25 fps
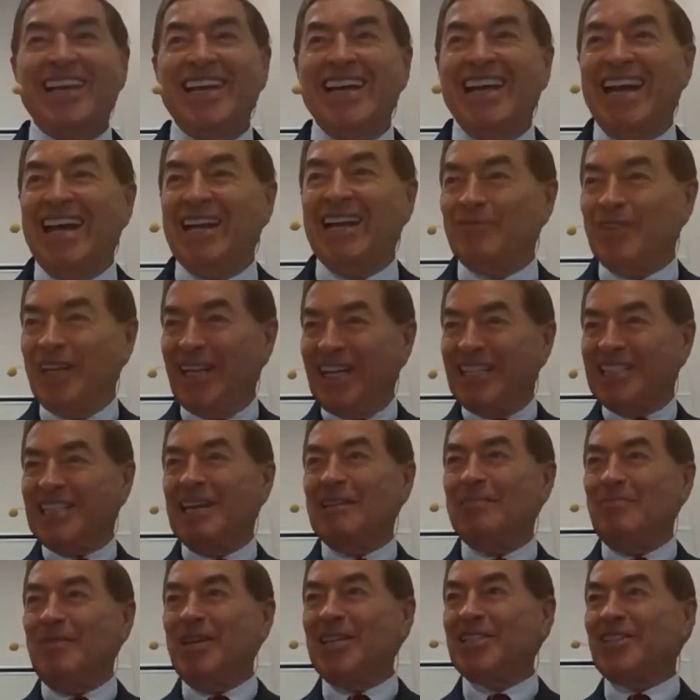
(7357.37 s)
And when he's in the
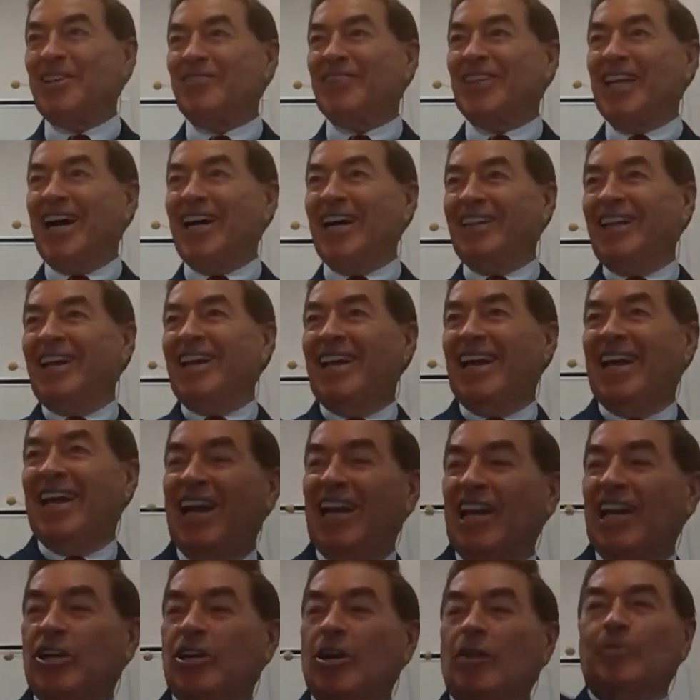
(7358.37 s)
midst of that, the
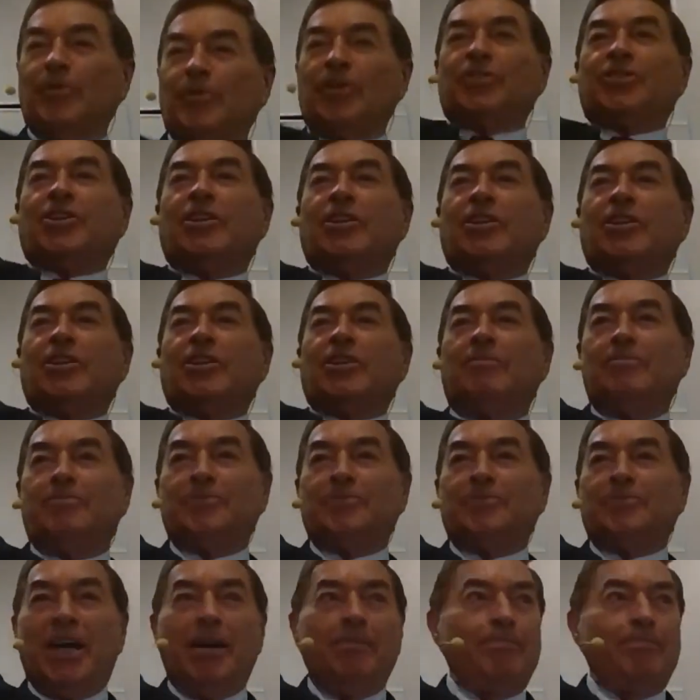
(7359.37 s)
helicopter comes
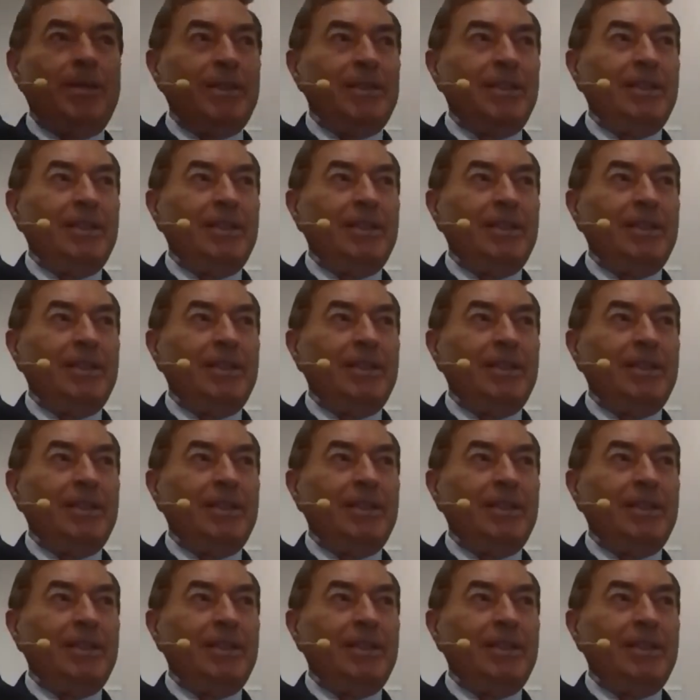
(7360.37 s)
up,